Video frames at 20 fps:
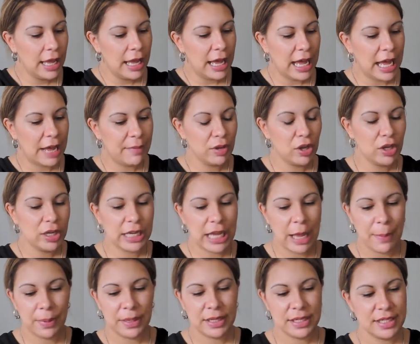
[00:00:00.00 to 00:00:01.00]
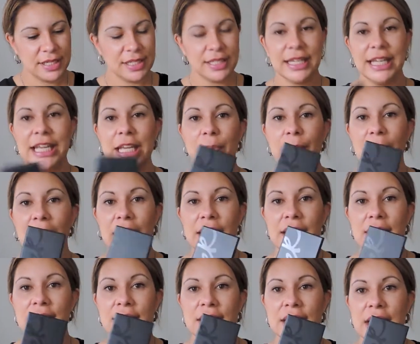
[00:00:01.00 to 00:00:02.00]
I've got a couple of sleek
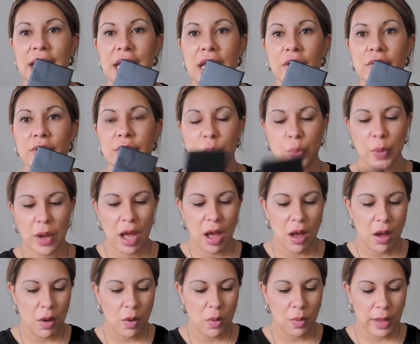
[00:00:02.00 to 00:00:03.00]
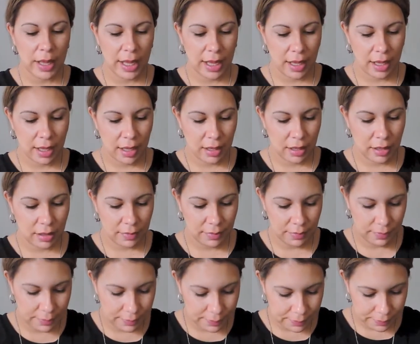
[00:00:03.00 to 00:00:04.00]
palettes in here as
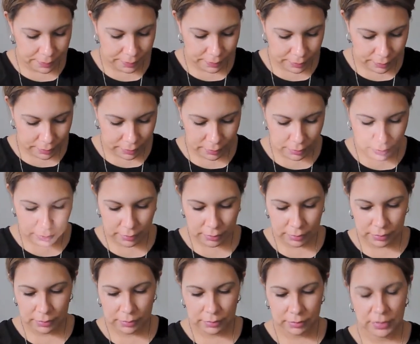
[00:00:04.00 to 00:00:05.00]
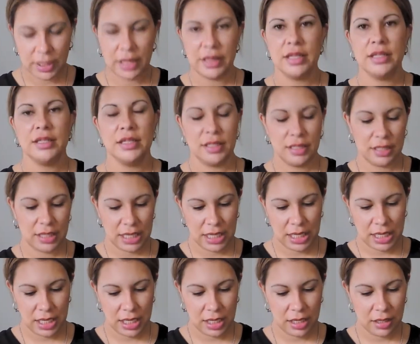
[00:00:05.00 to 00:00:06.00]
well. This is
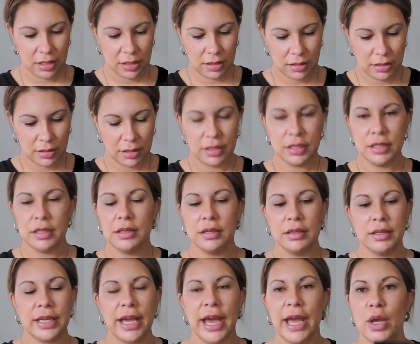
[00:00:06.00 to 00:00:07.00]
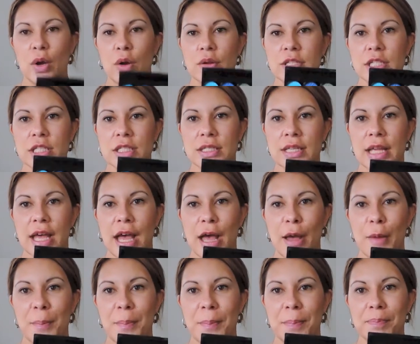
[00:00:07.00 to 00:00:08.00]
the Chaos
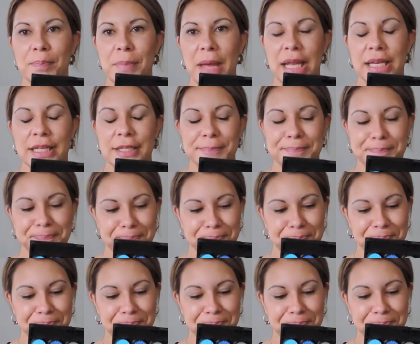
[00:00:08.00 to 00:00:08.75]
palette.